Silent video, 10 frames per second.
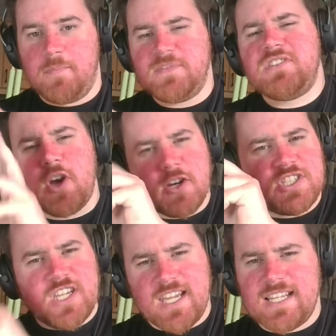dirt
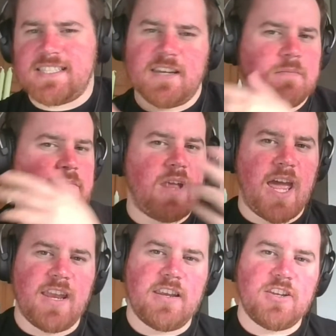sheets,
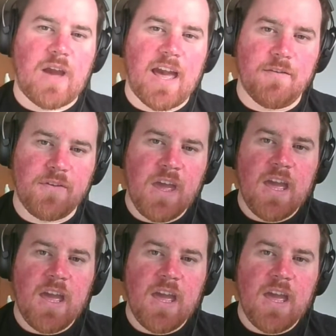and you have